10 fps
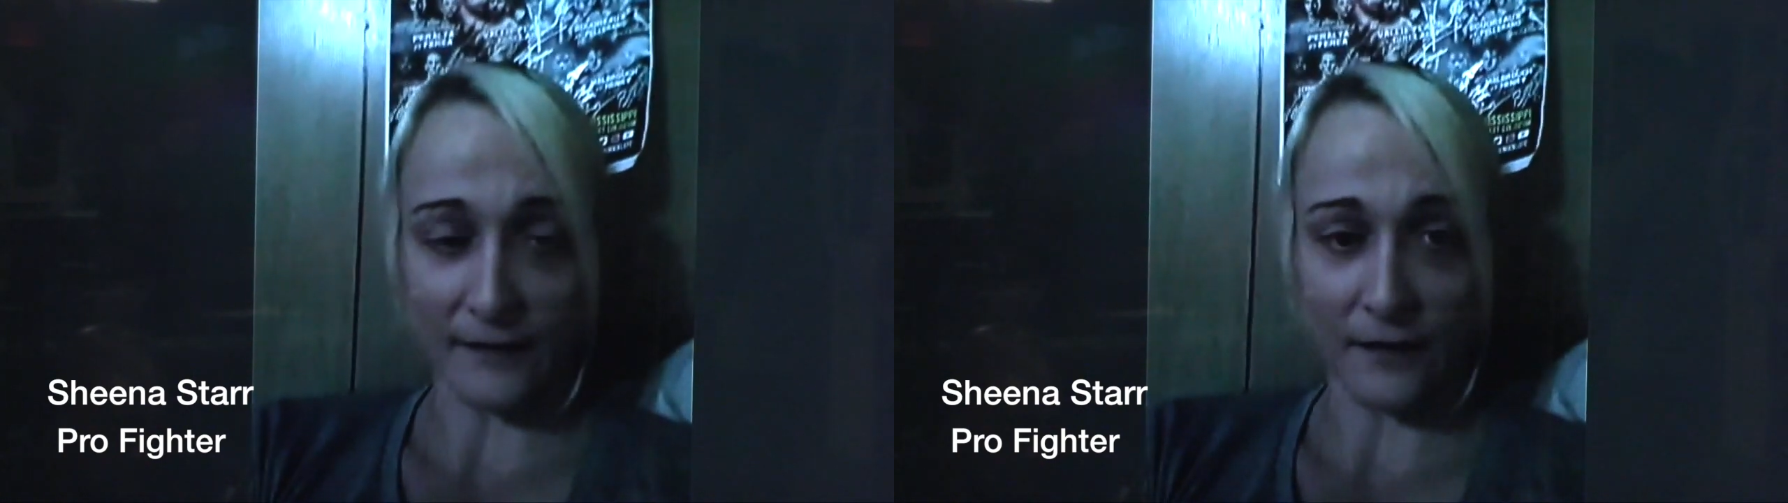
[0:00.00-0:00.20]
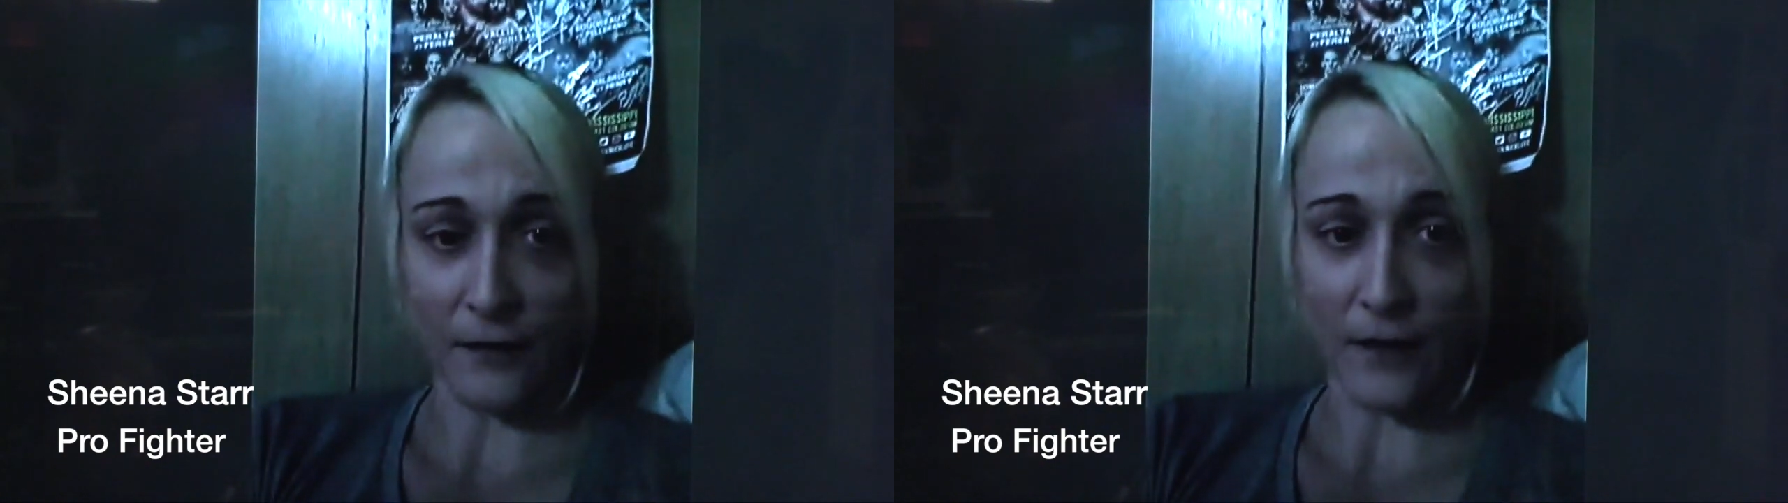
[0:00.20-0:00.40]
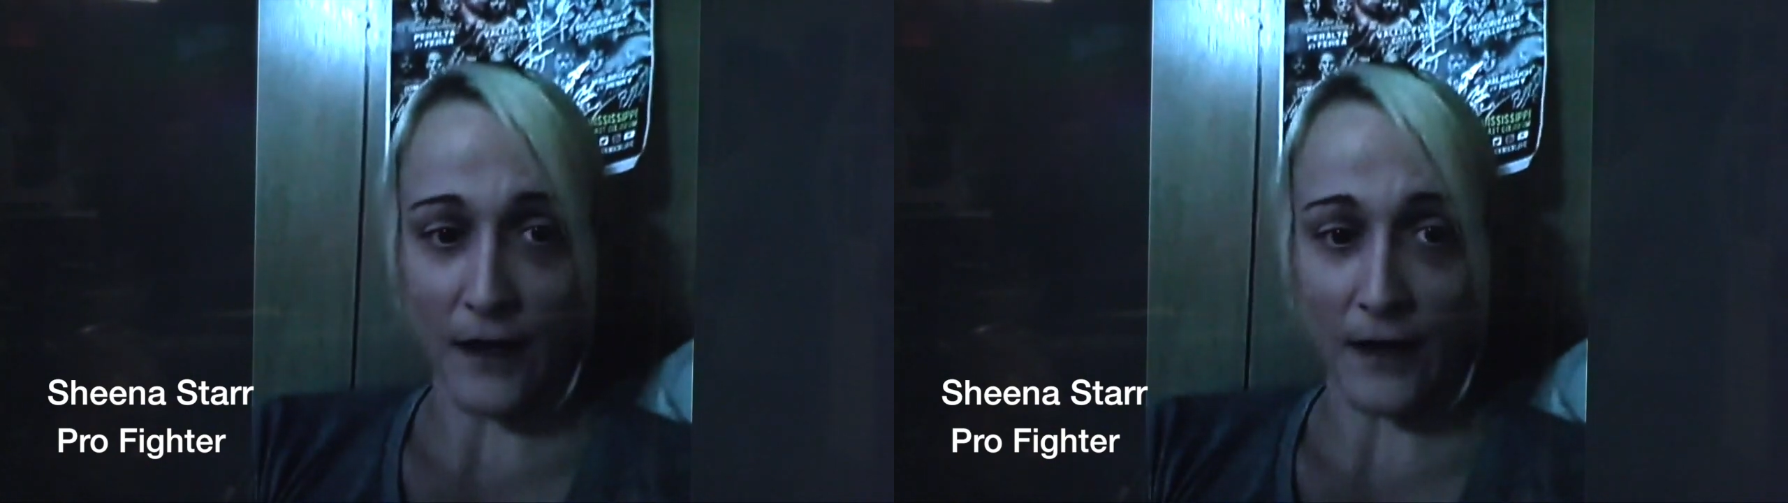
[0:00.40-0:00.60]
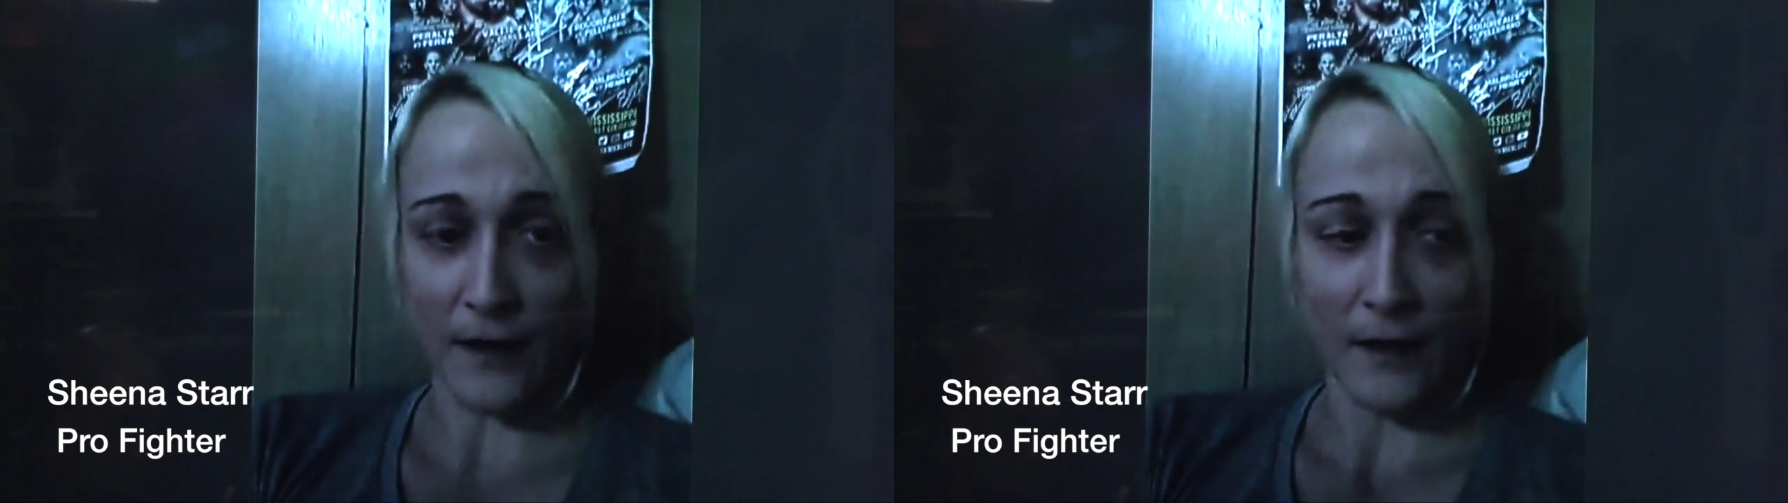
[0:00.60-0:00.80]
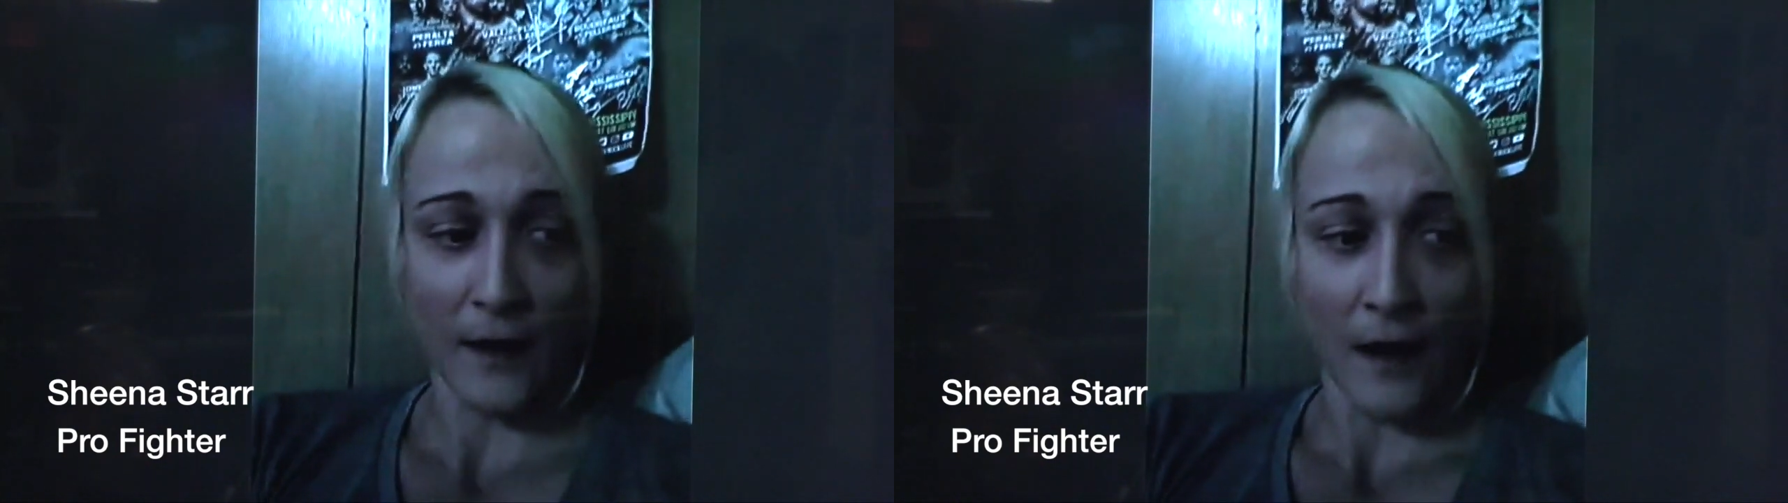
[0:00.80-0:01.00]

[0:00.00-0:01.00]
So,